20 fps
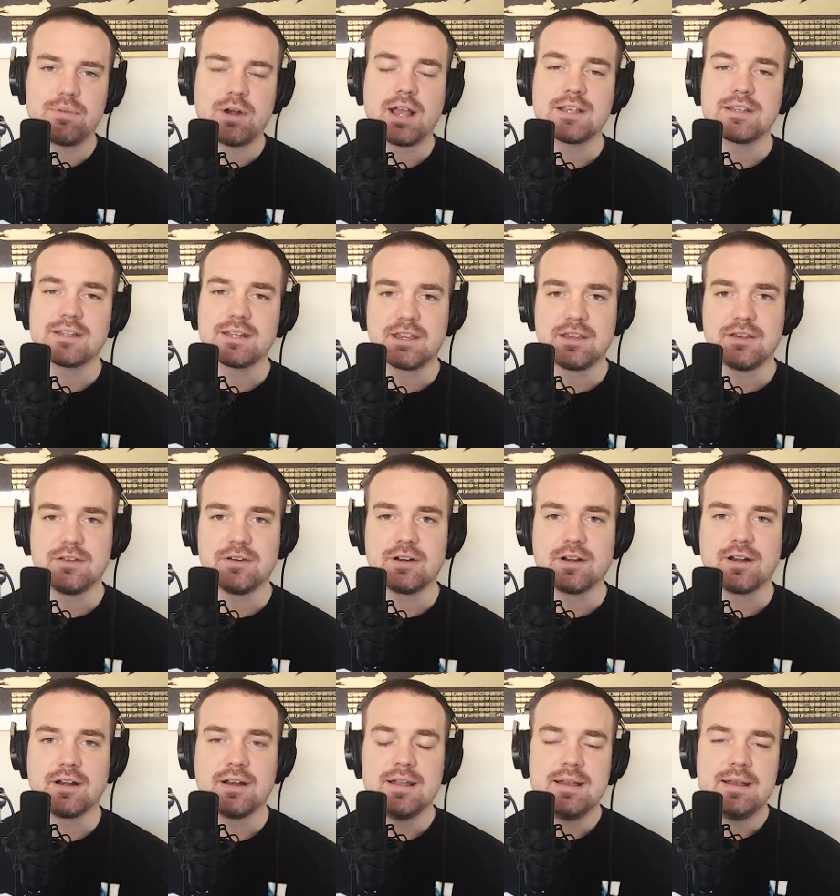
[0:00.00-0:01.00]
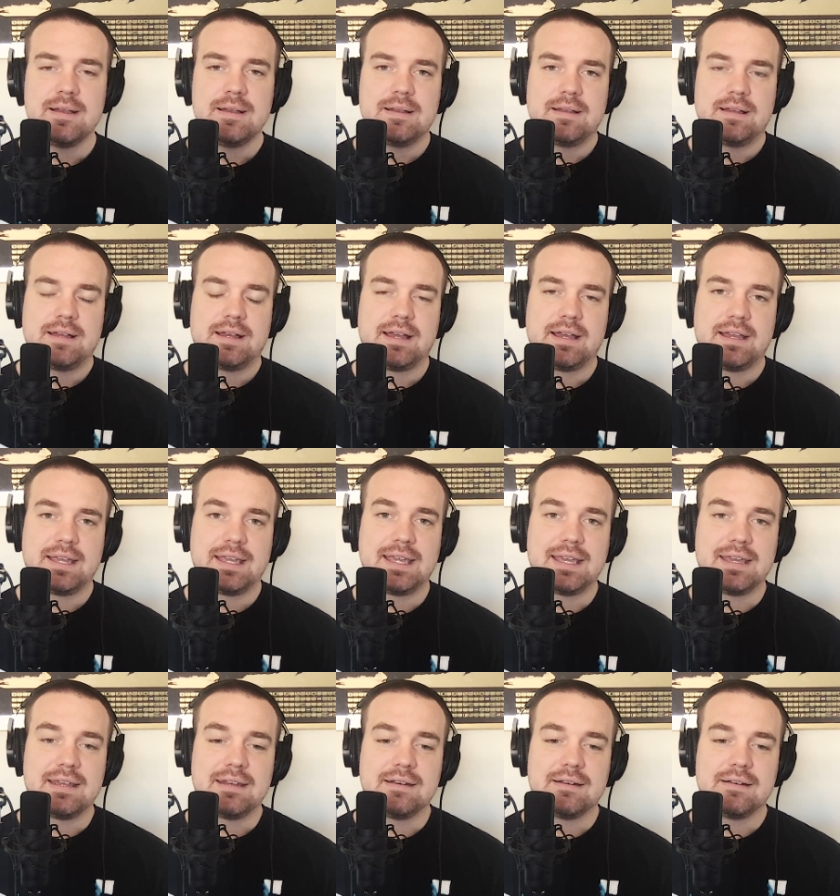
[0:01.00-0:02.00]
prosecutor
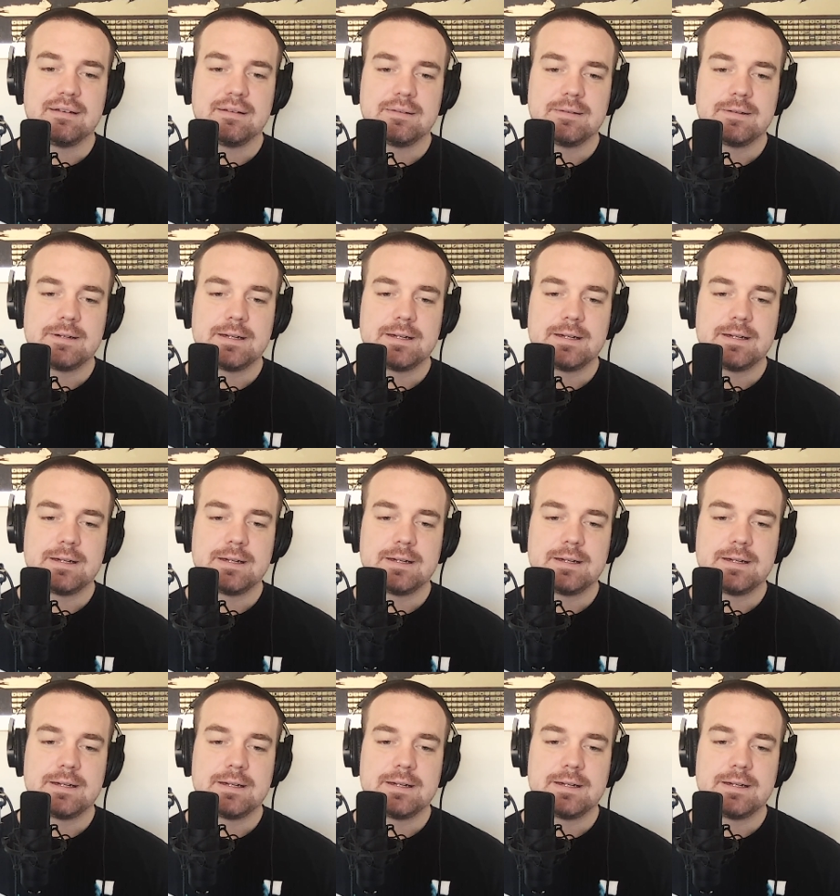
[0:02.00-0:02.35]
in